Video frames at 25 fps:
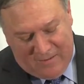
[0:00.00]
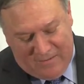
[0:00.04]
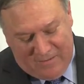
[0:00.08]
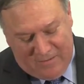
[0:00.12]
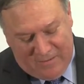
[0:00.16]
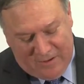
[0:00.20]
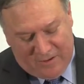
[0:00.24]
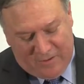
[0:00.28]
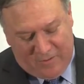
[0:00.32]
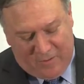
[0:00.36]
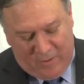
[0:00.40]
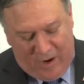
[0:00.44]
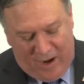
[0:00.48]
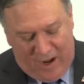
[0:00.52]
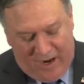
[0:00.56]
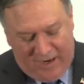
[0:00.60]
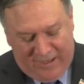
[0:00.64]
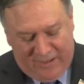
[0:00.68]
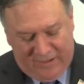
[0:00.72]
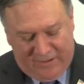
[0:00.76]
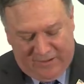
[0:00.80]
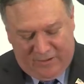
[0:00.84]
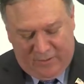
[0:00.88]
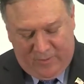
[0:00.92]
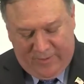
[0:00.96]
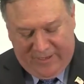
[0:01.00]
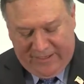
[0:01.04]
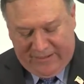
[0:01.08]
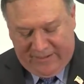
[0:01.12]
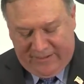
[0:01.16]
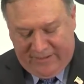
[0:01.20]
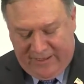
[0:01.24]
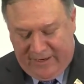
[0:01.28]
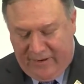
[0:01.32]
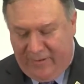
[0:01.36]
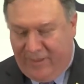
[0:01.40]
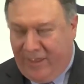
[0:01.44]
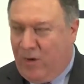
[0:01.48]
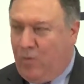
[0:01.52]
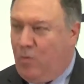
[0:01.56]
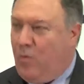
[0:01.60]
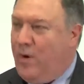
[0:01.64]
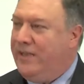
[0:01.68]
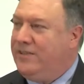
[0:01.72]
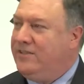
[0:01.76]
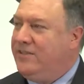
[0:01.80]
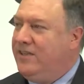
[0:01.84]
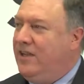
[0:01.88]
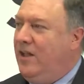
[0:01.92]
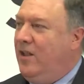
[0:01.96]
Rouhani's tweets. They're
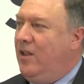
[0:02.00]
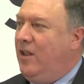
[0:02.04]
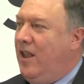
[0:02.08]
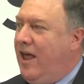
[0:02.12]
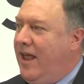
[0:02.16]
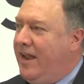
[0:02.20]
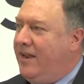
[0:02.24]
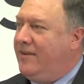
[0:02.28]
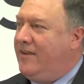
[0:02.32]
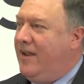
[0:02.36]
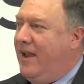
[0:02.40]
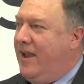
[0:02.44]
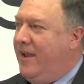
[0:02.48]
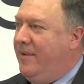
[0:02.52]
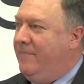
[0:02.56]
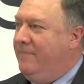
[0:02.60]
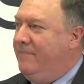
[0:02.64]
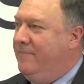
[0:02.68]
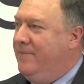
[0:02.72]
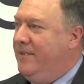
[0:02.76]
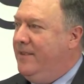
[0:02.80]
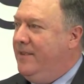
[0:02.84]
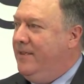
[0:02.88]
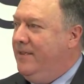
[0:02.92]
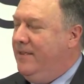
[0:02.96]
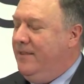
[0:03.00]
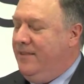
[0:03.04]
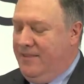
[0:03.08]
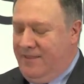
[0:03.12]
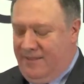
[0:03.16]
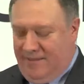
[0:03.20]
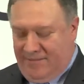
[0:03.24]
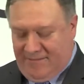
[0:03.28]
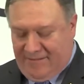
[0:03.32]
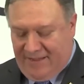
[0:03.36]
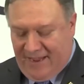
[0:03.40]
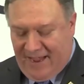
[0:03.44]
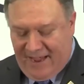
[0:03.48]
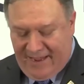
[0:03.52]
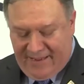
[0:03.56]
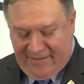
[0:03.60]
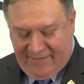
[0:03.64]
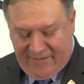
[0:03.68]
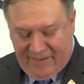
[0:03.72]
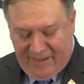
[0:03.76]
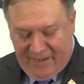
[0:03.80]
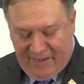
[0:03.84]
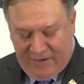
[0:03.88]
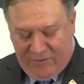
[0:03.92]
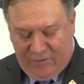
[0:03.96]
wasting a lot of time these
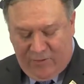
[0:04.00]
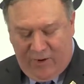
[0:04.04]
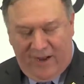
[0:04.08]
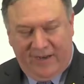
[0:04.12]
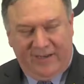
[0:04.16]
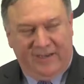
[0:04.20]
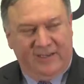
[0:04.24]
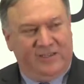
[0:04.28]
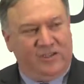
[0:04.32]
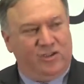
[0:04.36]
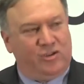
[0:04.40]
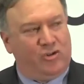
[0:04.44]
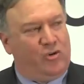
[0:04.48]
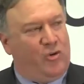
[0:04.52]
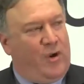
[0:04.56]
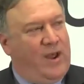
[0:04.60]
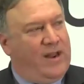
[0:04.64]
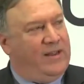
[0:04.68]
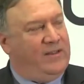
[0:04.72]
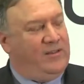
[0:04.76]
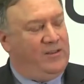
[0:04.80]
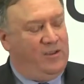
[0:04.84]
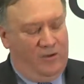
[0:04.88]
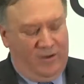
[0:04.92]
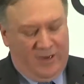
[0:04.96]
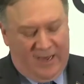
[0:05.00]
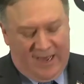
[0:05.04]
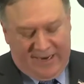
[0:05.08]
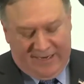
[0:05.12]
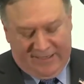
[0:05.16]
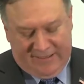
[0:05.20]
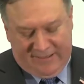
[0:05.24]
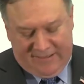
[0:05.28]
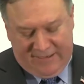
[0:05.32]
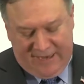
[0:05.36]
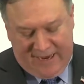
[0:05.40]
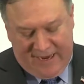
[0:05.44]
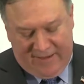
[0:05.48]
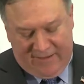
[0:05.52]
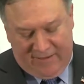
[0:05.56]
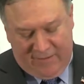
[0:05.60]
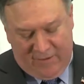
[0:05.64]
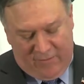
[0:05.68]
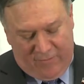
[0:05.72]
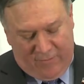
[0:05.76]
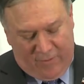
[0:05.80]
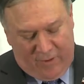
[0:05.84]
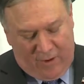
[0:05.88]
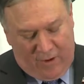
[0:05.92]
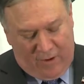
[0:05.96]
days trying to discredit the United States
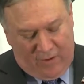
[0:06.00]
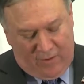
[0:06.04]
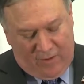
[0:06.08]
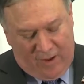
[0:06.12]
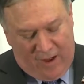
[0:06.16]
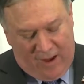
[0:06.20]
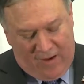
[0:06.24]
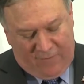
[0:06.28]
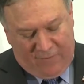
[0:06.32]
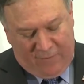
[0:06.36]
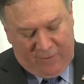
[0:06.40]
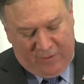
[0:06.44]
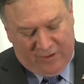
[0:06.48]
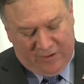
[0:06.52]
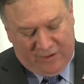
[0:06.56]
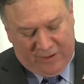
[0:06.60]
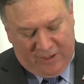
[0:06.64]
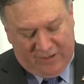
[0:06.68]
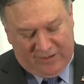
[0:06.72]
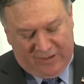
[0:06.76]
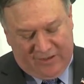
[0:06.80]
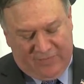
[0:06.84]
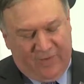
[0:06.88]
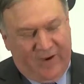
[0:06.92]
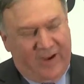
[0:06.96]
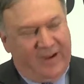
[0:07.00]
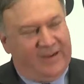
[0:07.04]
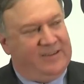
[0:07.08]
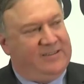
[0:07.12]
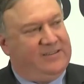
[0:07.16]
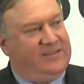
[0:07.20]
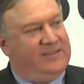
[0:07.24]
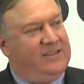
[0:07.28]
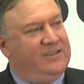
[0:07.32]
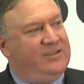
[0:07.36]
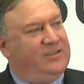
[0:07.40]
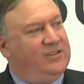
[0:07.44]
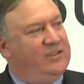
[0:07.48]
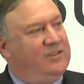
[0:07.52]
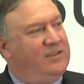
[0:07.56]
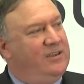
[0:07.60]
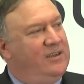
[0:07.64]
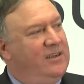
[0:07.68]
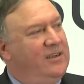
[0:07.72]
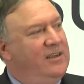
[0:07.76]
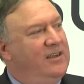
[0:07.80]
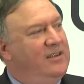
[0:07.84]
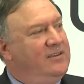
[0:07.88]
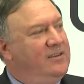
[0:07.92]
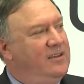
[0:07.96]
over our lawful and justified decision
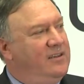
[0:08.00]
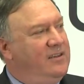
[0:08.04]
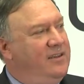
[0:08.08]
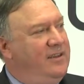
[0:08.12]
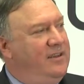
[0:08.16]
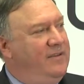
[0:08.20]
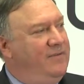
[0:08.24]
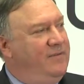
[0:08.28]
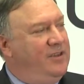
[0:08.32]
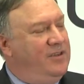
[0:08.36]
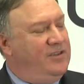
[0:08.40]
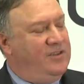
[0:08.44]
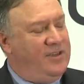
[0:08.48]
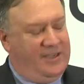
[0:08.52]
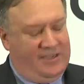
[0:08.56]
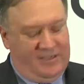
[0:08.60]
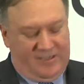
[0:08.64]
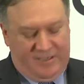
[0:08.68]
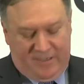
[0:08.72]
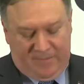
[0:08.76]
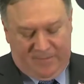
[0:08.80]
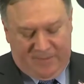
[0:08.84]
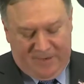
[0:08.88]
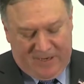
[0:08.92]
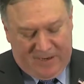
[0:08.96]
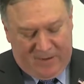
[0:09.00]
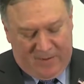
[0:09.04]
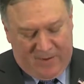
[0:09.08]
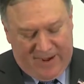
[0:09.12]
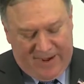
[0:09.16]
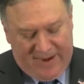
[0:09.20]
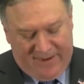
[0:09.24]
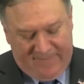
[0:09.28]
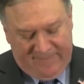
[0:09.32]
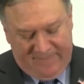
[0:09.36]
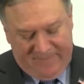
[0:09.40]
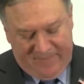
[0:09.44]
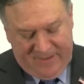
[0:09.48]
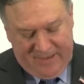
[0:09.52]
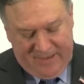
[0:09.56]
to leave the JCPOA.